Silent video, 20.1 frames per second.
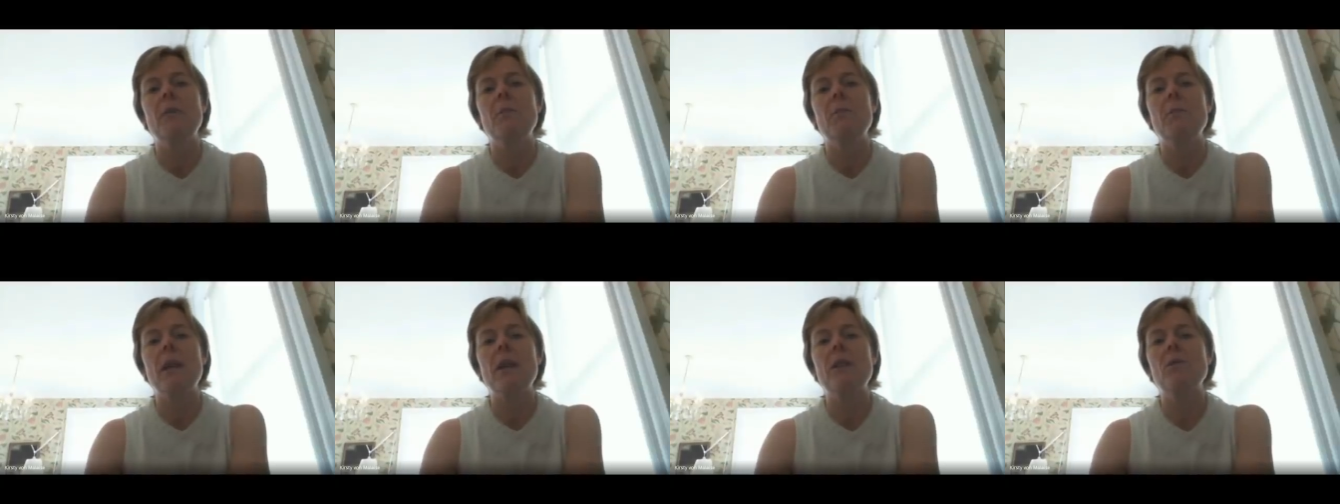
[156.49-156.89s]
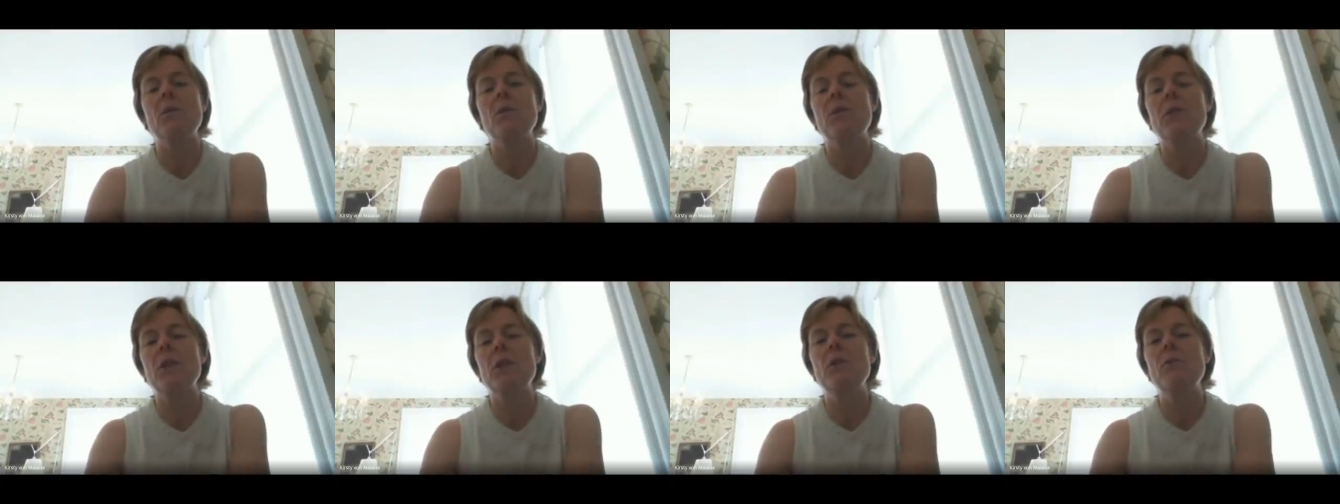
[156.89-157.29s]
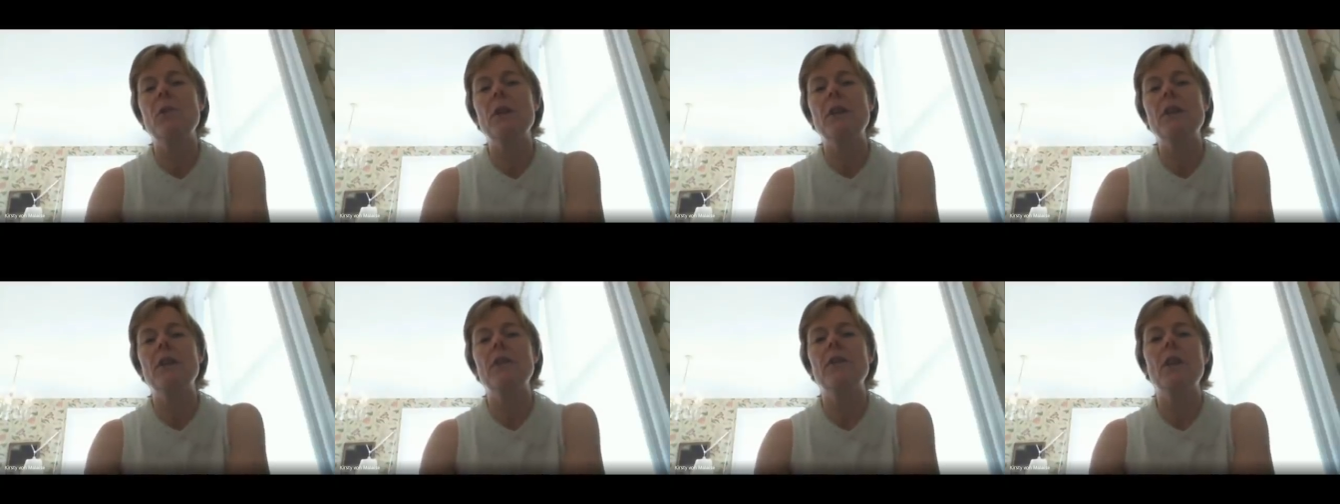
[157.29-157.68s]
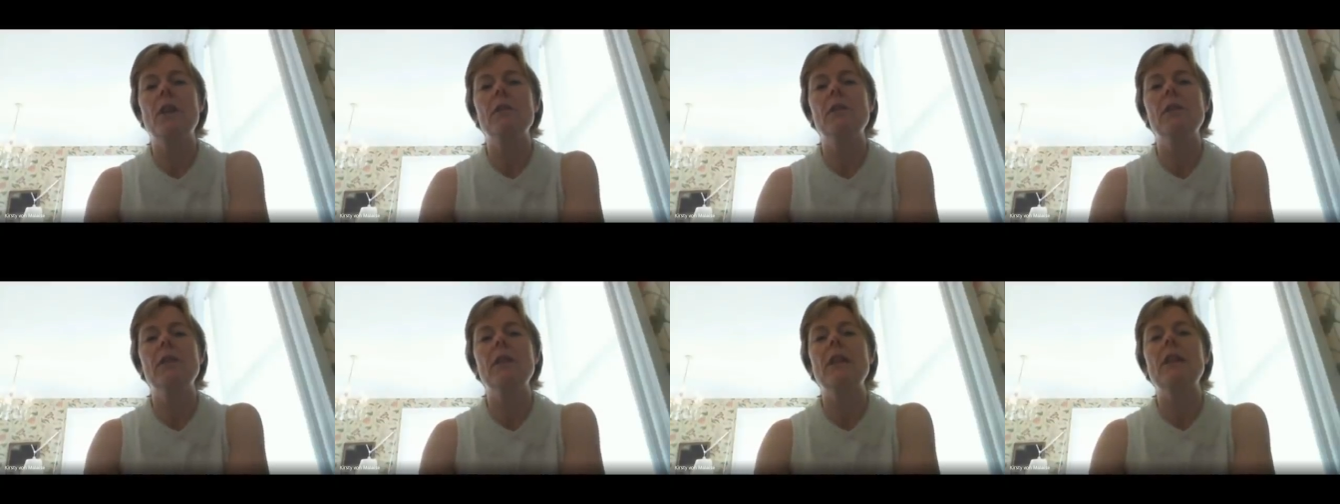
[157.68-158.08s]
Make sure that you've written
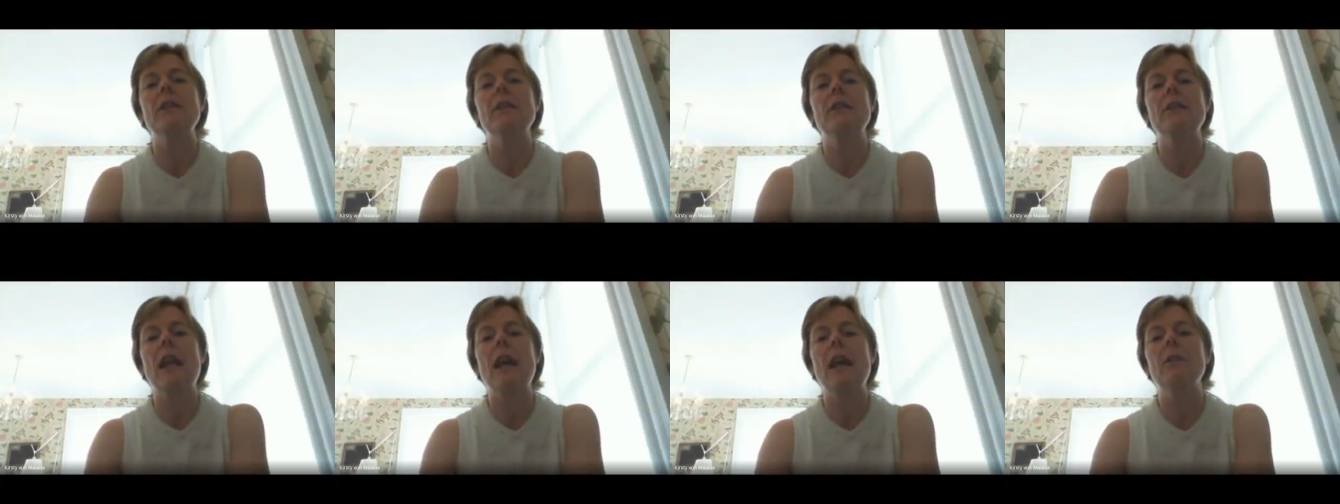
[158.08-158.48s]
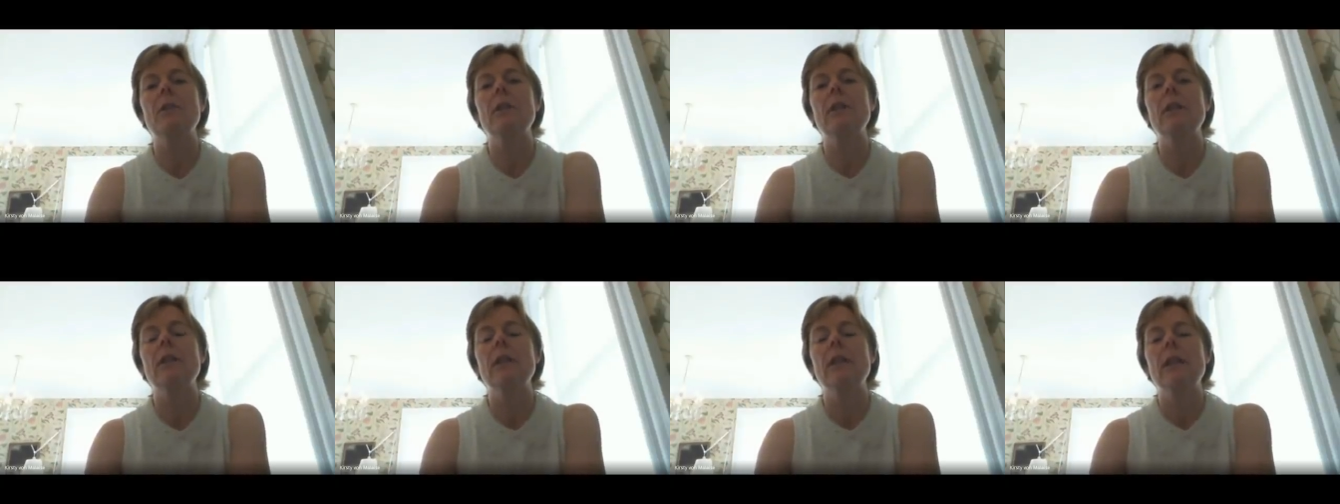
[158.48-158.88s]
those things down